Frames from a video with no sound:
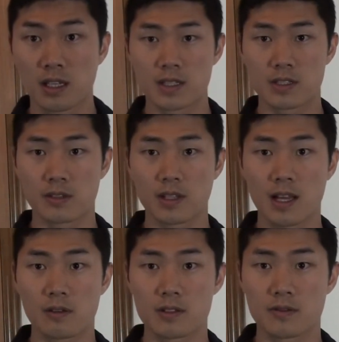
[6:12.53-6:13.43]
and so
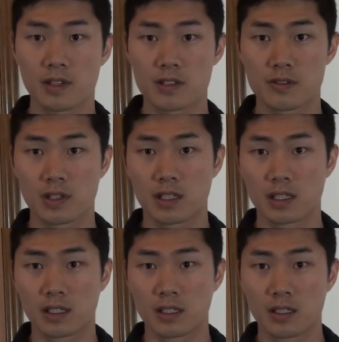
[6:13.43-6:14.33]
that was
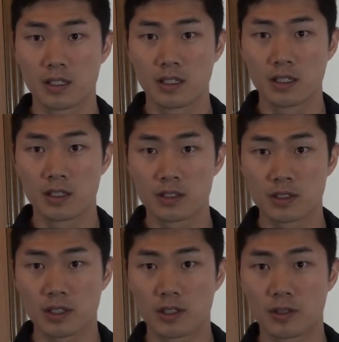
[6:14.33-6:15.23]
frustrating.
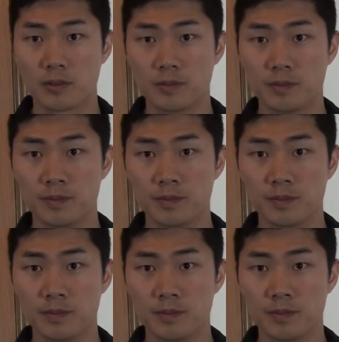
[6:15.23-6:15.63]
So